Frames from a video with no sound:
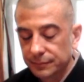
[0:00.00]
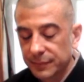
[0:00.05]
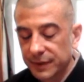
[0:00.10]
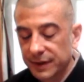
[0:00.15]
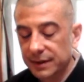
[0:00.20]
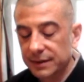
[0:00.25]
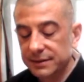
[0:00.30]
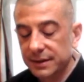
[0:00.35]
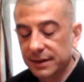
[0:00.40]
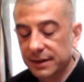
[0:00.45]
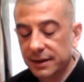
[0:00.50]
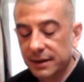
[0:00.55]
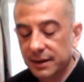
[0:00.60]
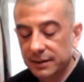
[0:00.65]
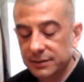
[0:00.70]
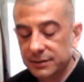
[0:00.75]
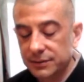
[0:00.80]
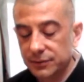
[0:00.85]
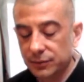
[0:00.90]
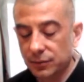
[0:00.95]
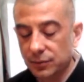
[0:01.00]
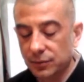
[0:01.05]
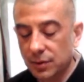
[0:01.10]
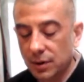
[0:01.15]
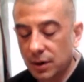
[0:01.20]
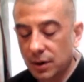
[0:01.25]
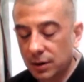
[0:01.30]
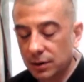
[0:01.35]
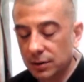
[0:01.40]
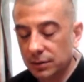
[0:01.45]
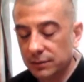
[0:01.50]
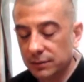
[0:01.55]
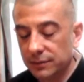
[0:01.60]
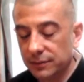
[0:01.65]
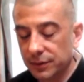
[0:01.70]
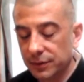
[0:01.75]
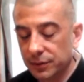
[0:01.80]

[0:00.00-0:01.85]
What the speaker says: Because it cuts through all of